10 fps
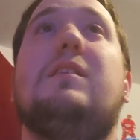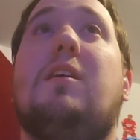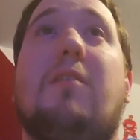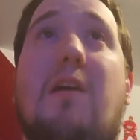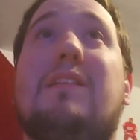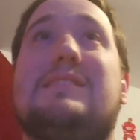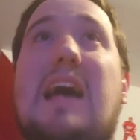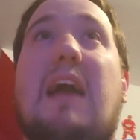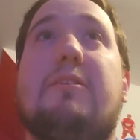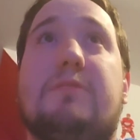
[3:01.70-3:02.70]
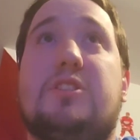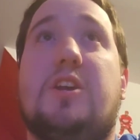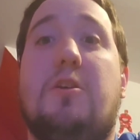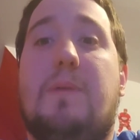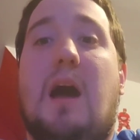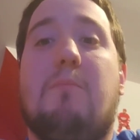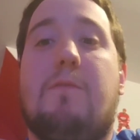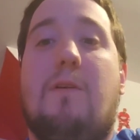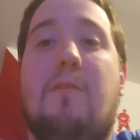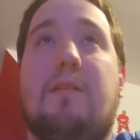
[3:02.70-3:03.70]
you'll know exactly which QB I'm
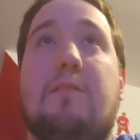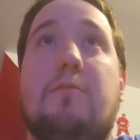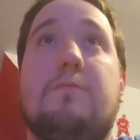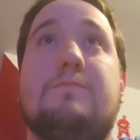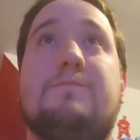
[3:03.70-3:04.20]
referring to.